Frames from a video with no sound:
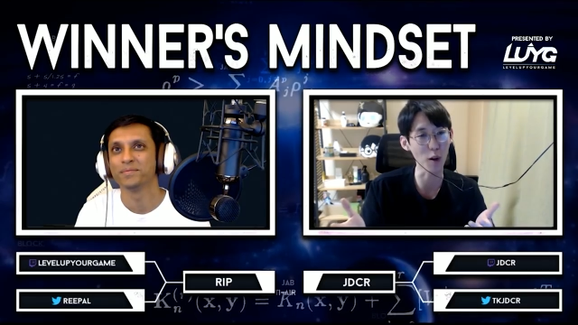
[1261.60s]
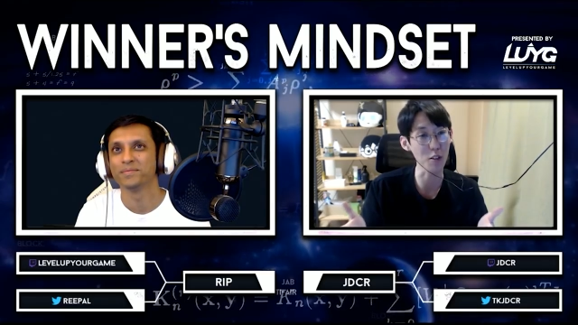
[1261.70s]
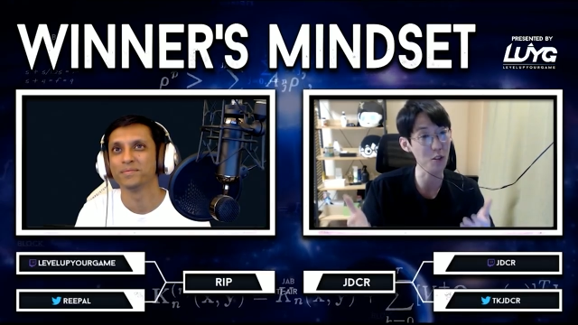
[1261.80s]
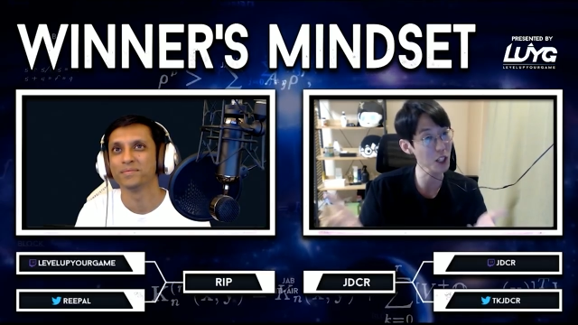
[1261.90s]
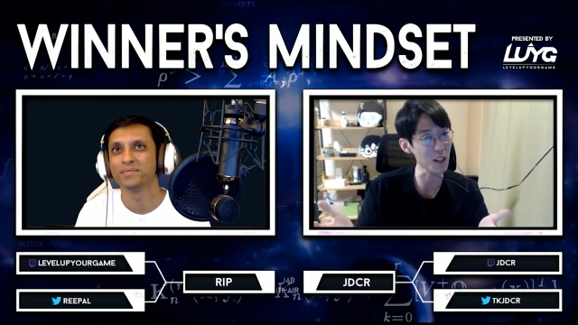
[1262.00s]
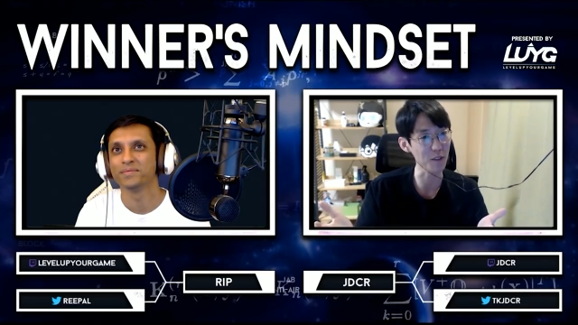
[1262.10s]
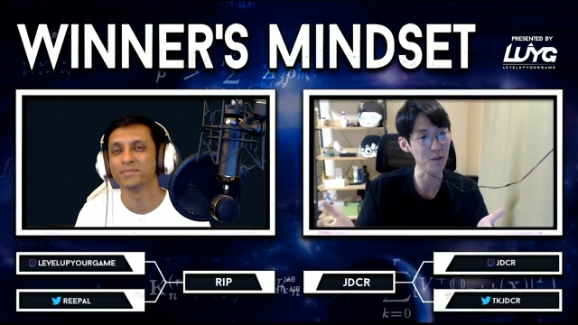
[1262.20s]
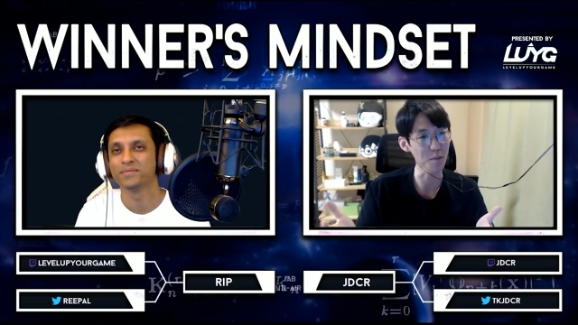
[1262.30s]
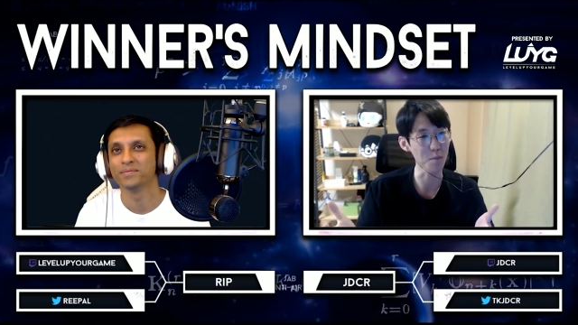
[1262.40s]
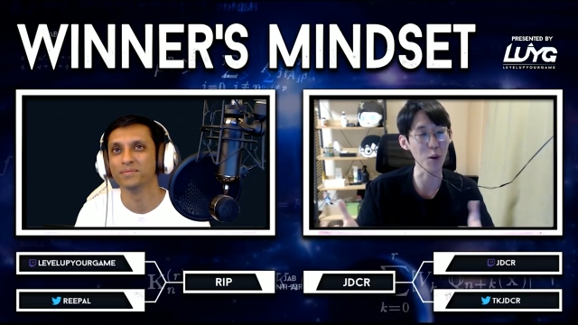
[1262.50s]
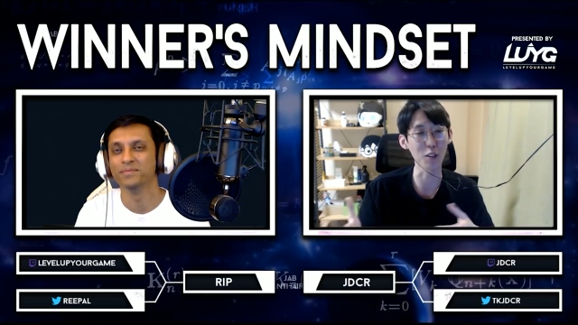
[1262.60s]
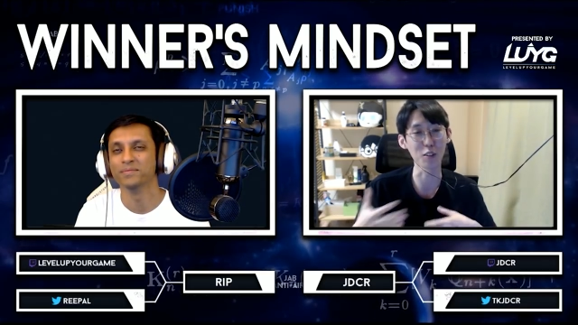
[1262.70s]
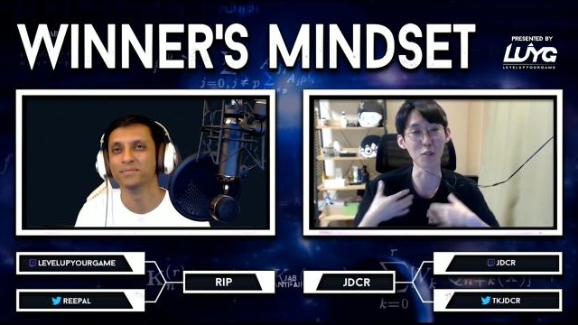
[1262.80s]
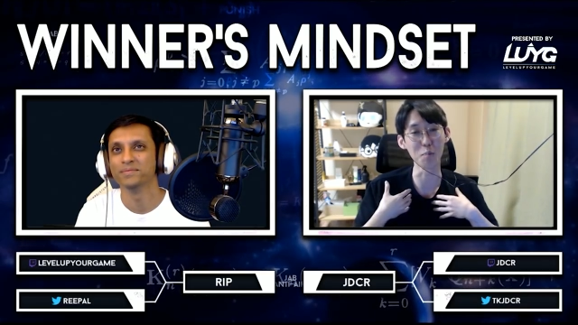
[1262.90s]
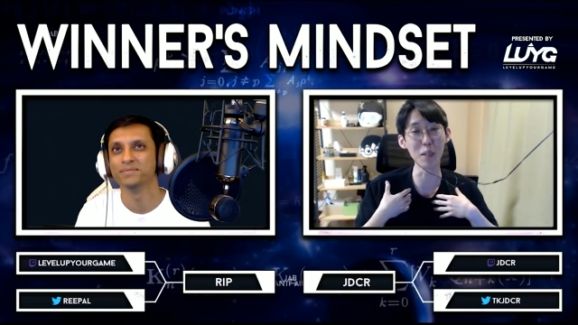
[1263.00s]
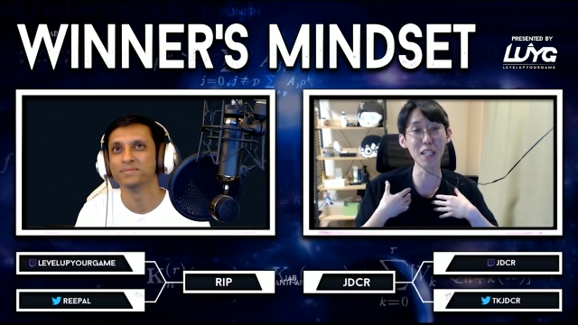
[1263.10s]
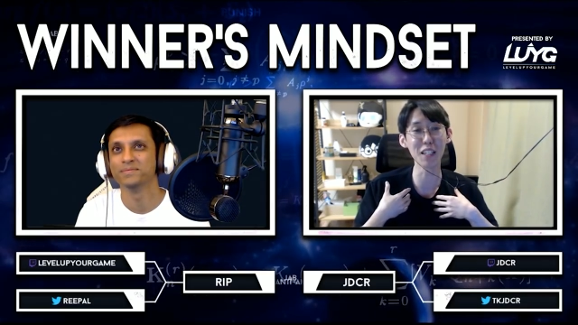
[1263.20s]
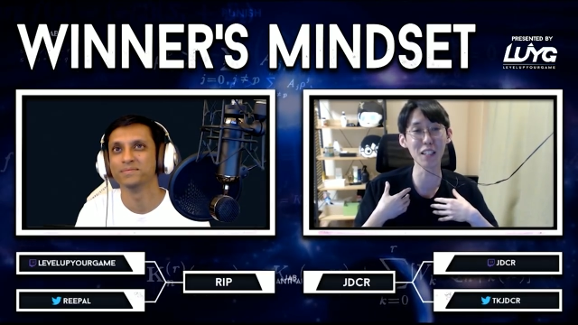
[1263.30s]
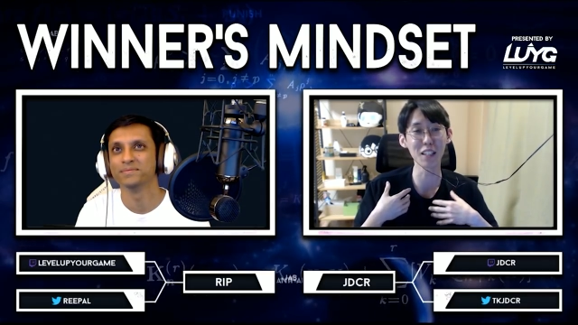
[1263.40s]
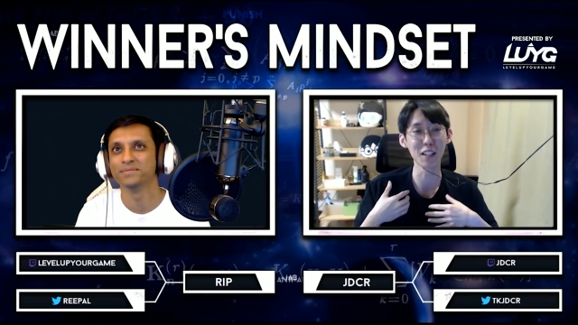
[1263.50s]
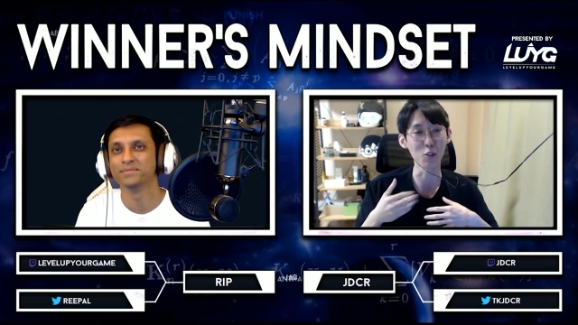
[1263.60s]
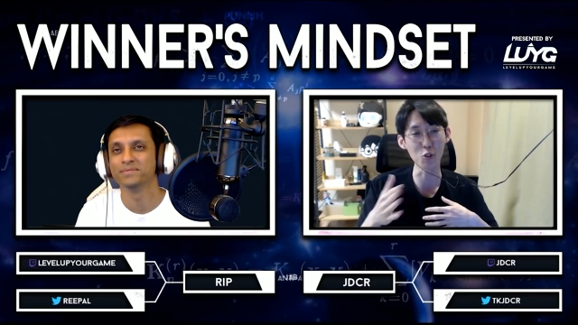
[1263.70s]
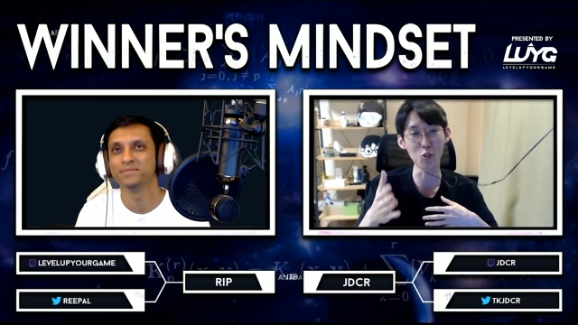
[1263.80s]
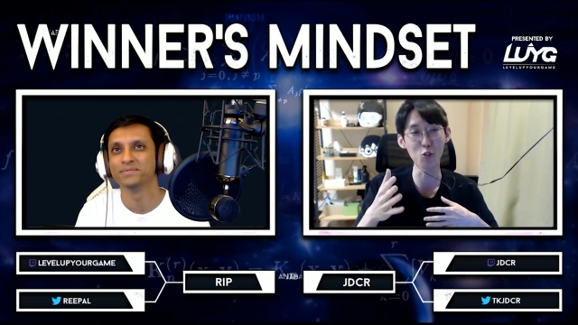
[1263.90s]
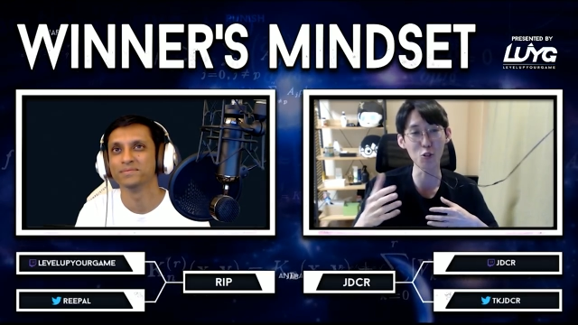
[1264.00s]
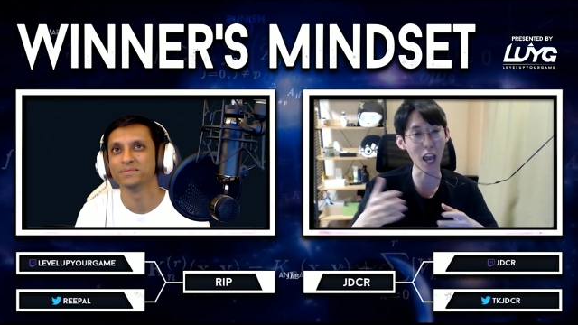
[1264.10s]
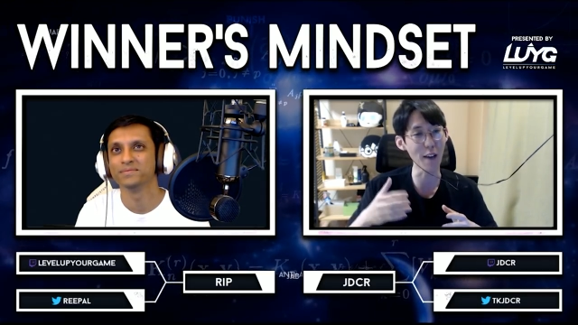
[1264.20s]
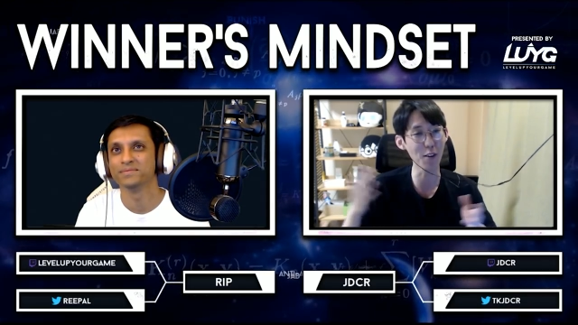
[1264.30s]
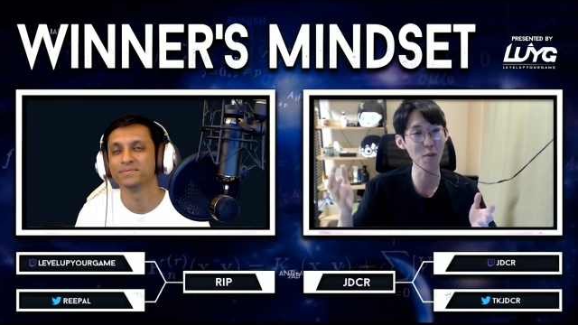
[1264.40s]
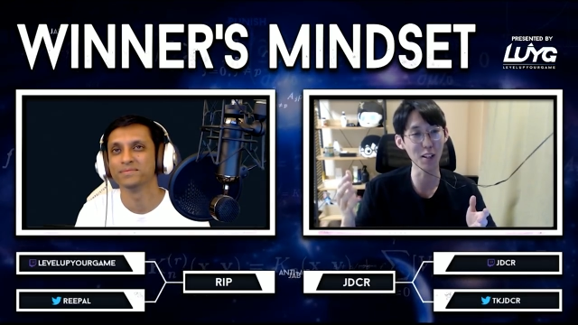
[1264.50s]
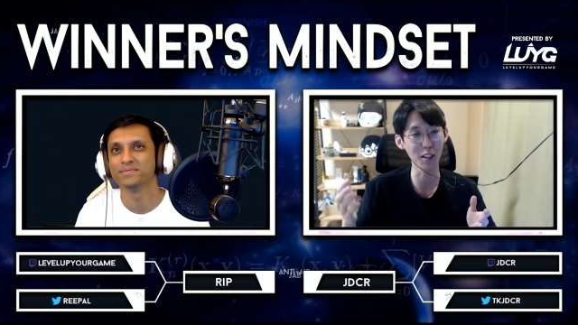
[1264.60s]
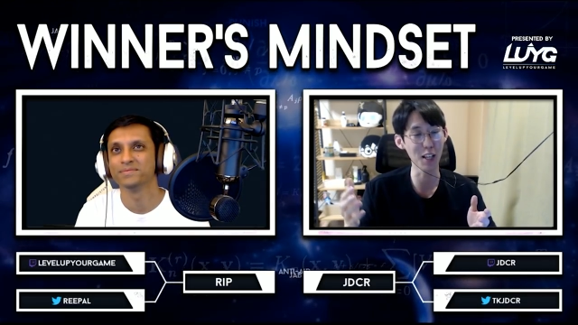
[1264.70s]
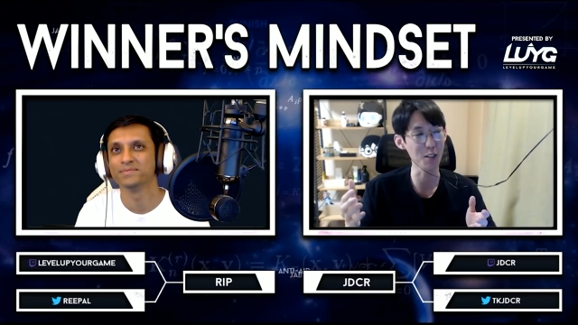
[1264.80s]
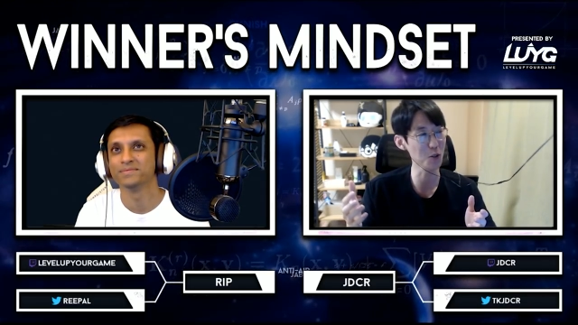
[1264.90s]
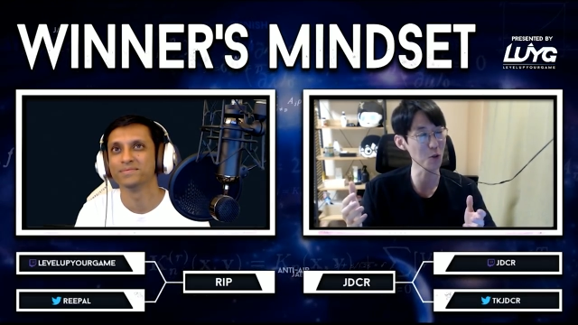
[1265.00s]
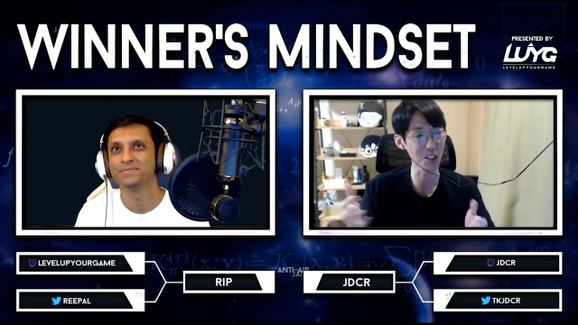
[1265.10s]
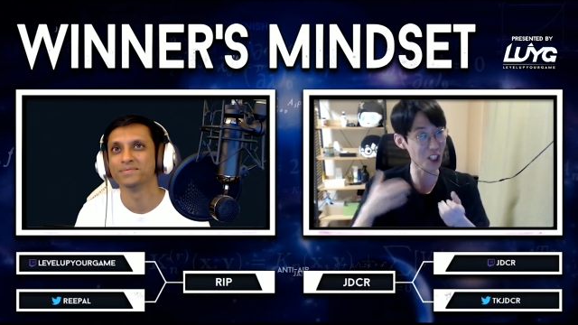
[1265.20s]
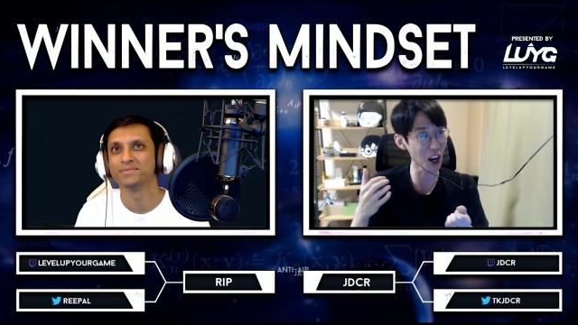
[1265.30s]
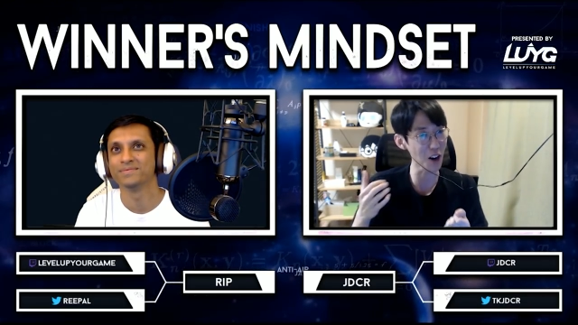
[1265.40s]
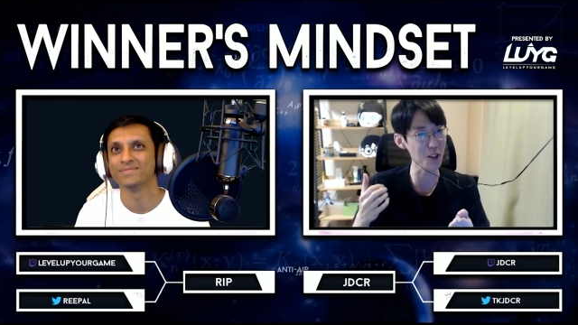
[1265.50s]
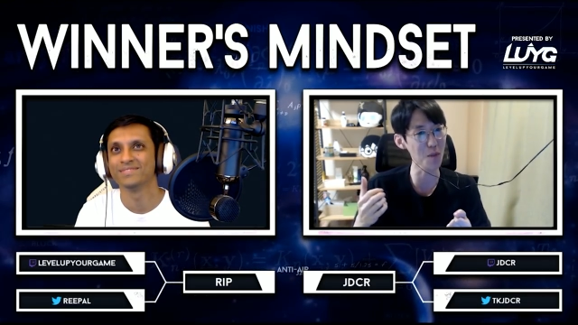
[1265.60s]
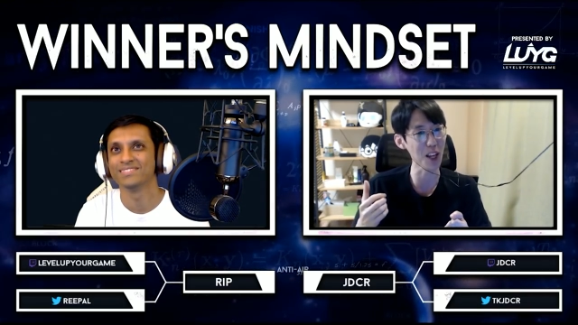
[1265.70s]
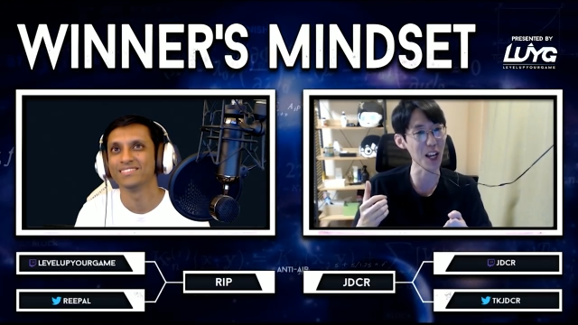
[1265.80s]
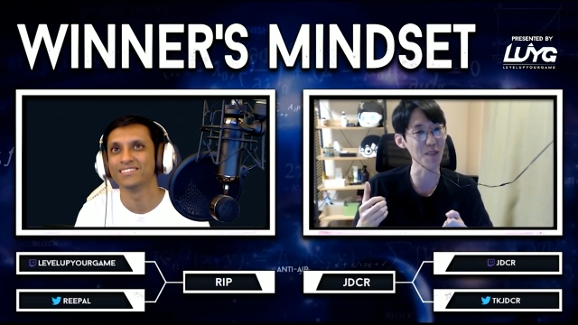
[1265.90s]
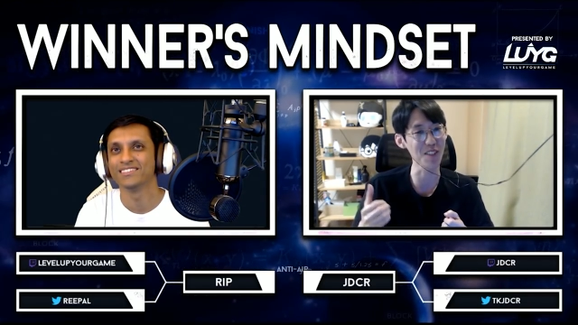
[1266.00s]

Speaker 1: Steve, but mm -hmm. me, you, everybody gets so scared sometimes.